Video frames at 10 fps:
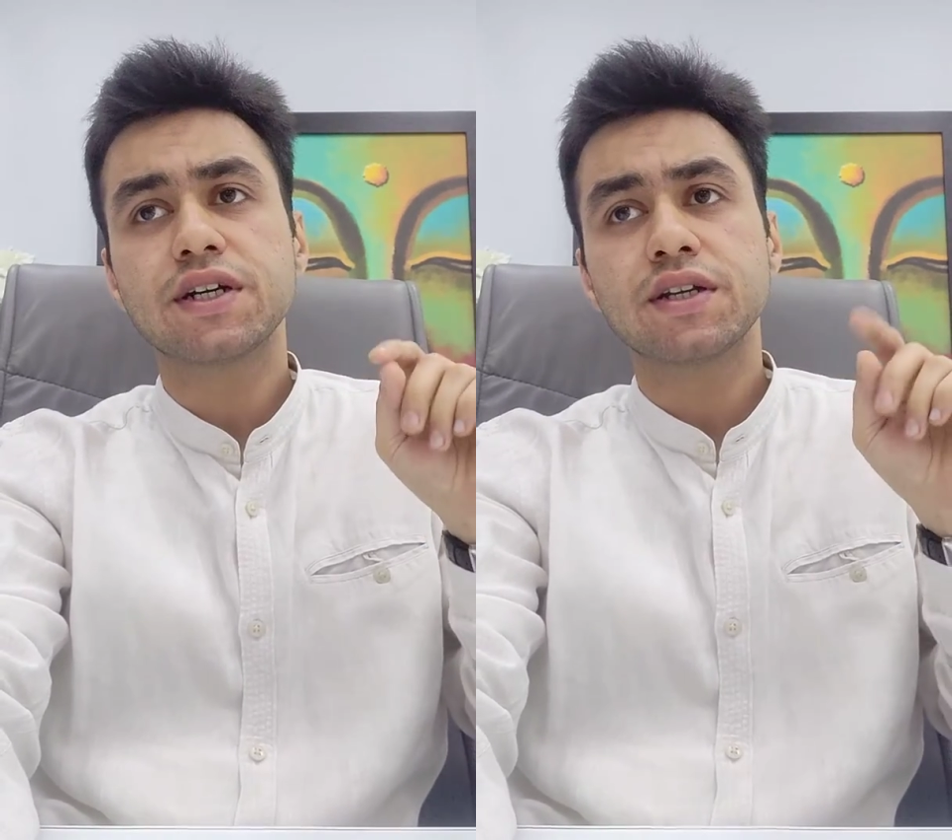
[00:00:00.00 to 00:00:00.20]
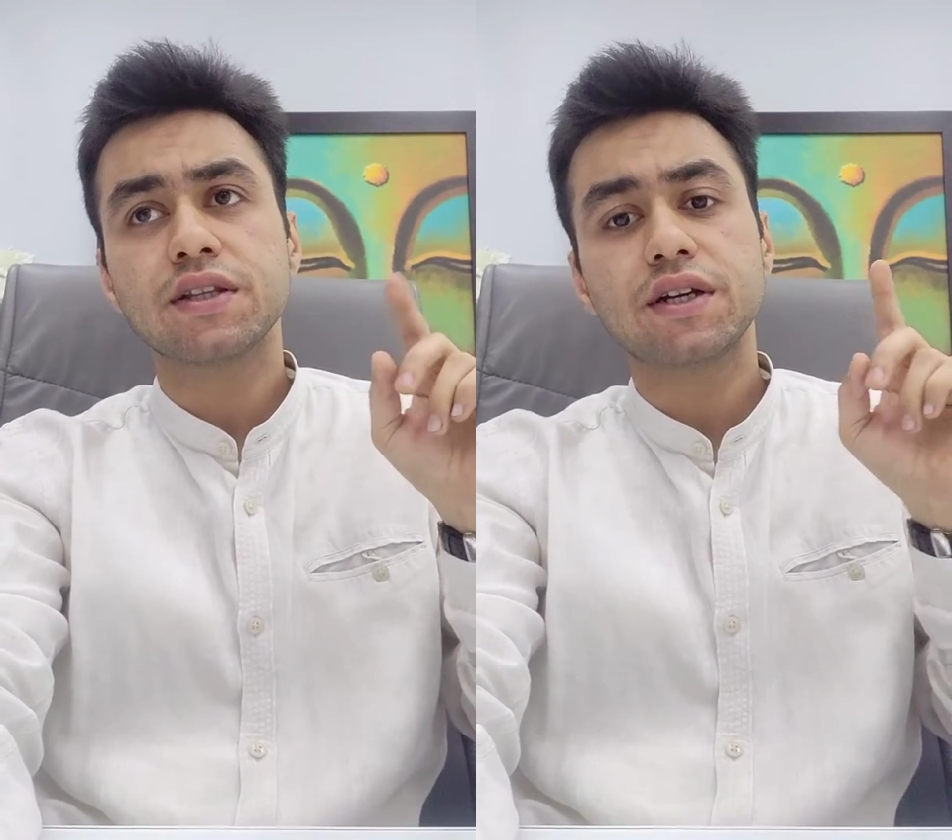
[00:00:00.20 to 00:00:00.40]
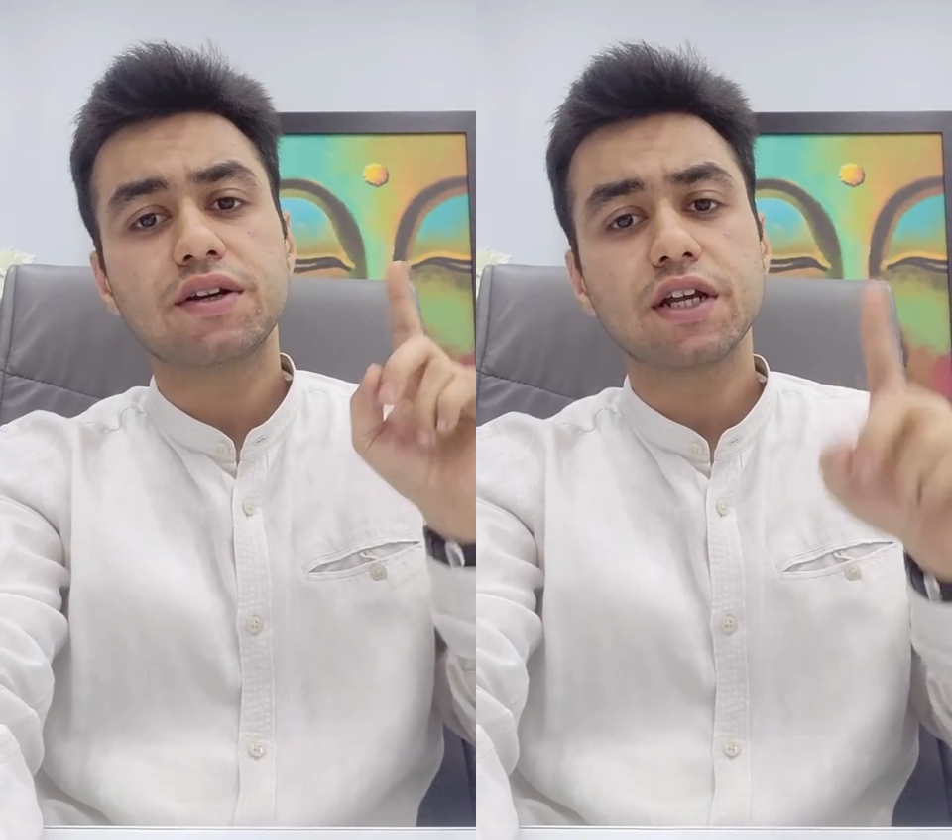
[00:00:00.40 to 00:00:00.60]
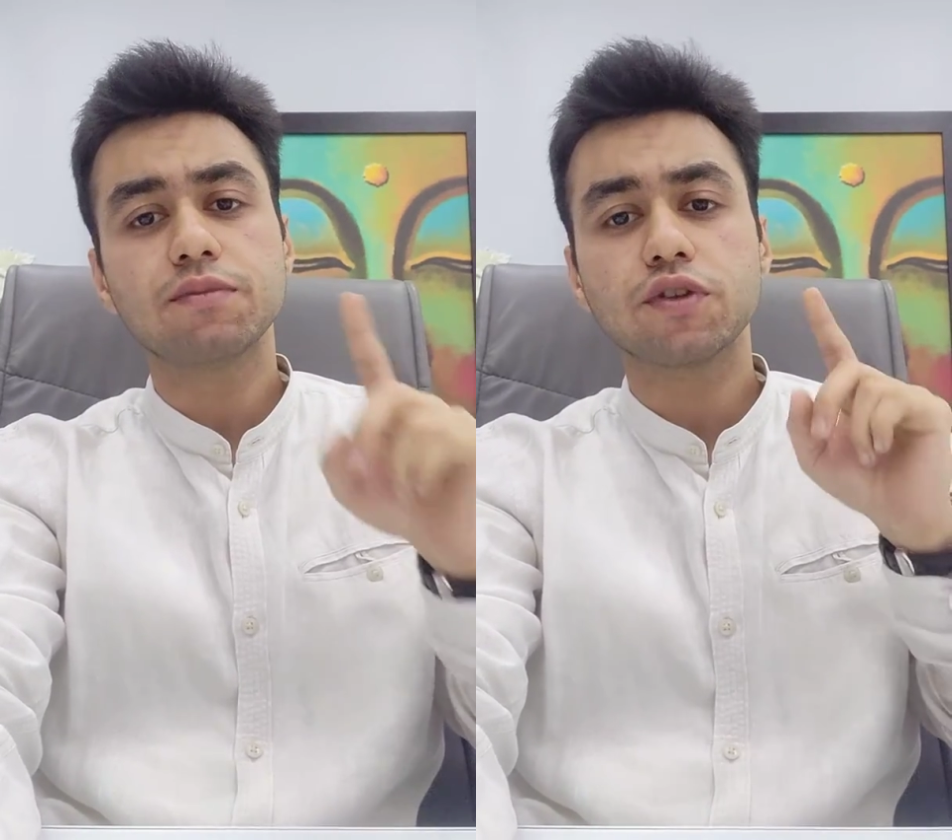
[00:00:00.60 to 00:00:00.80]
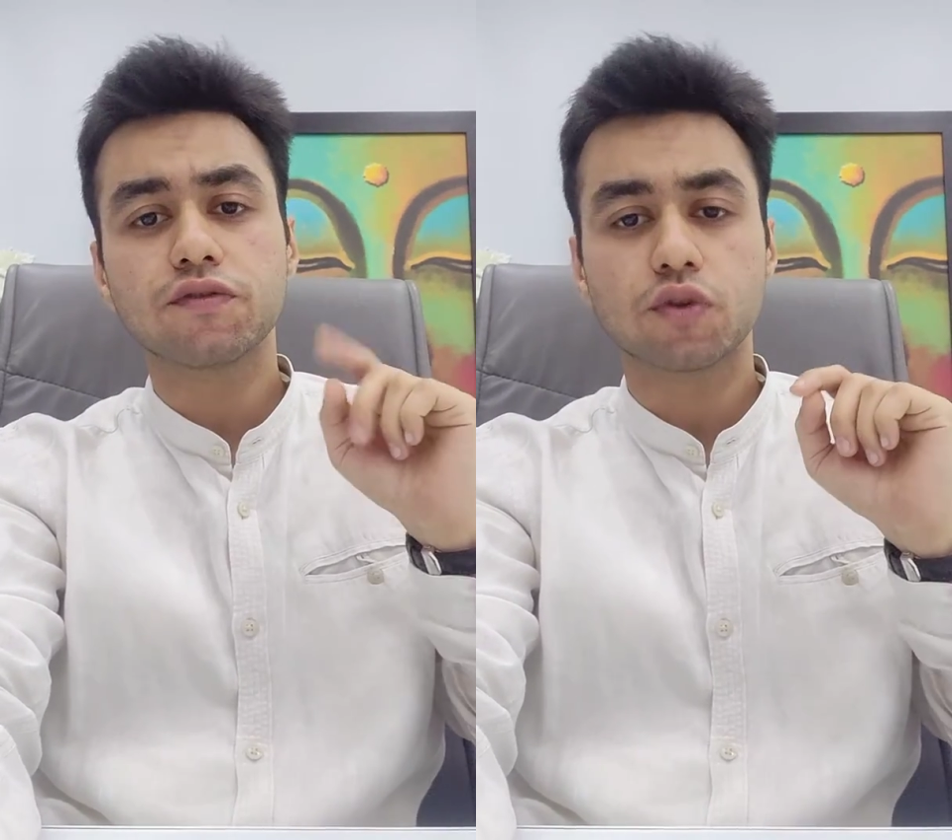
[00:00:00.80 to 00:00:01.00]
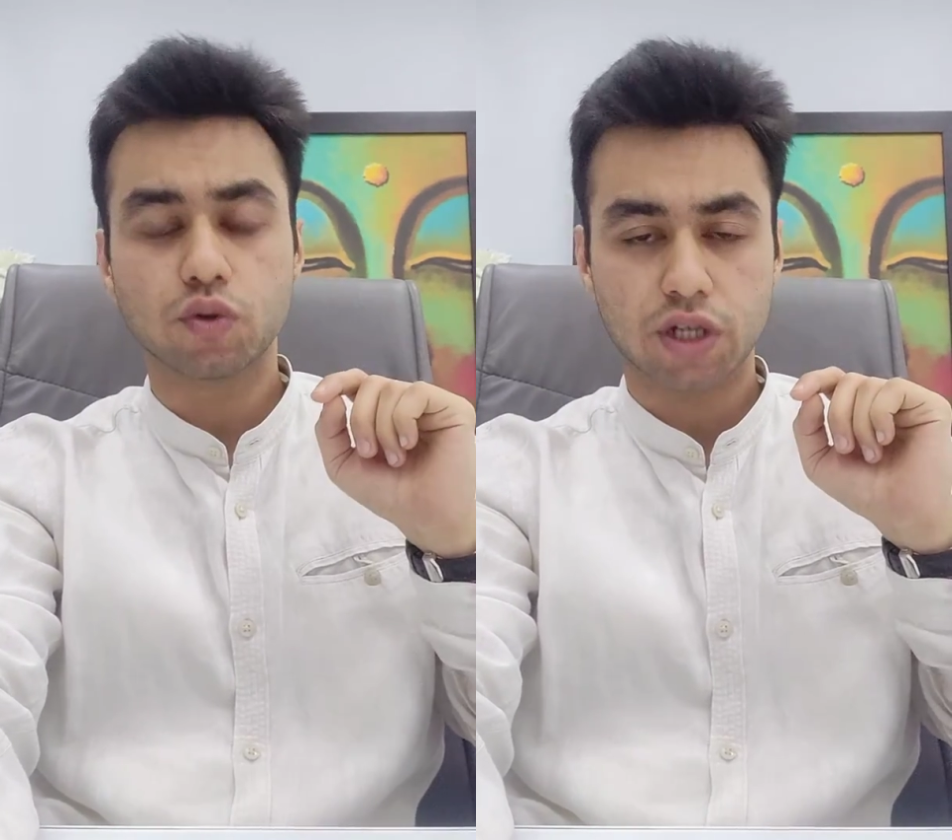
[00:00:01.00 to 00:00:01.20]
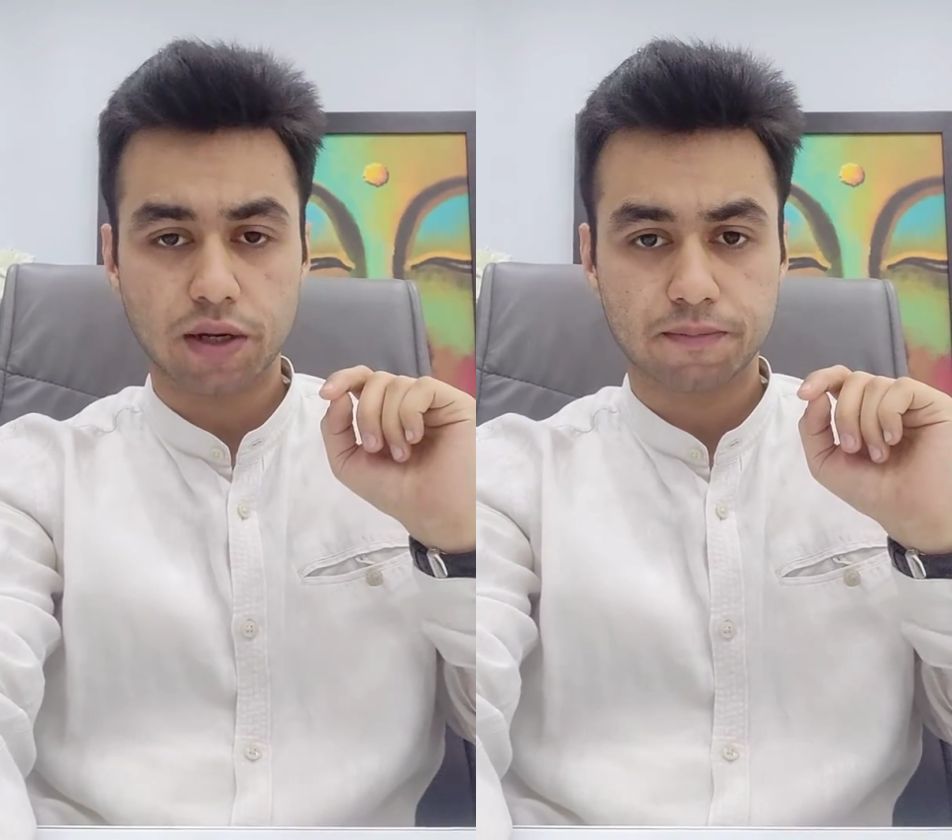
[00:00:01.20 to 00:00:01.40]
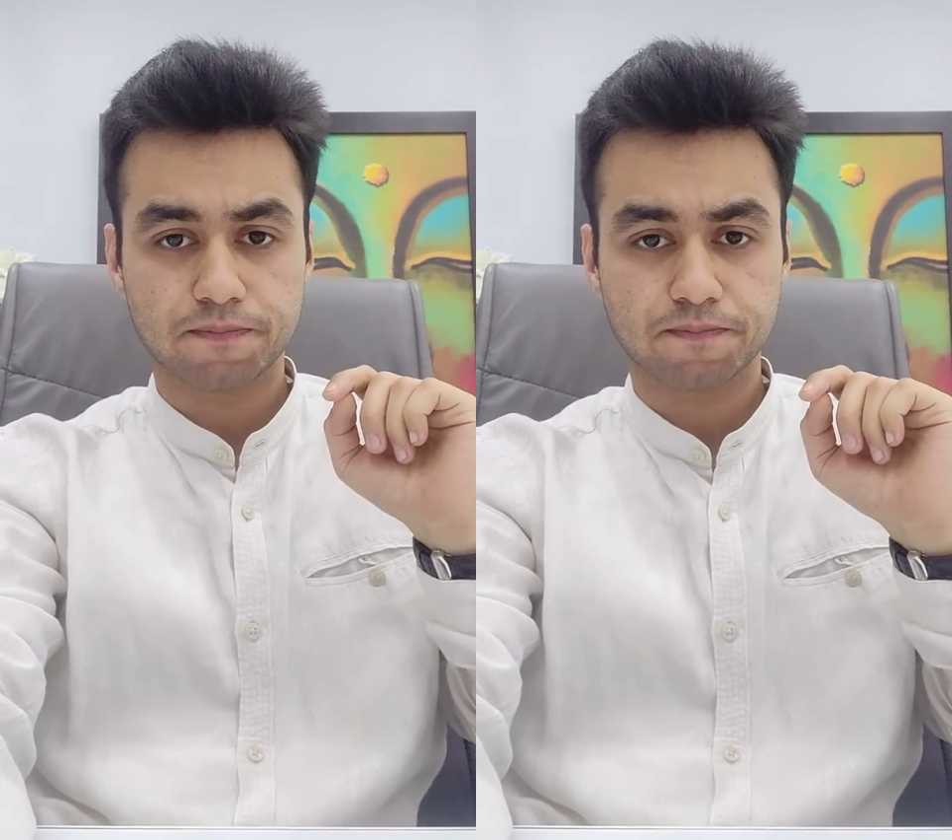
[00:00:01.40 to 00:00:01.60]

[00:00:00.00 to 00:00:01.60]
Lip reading: in the dreams of Thuja,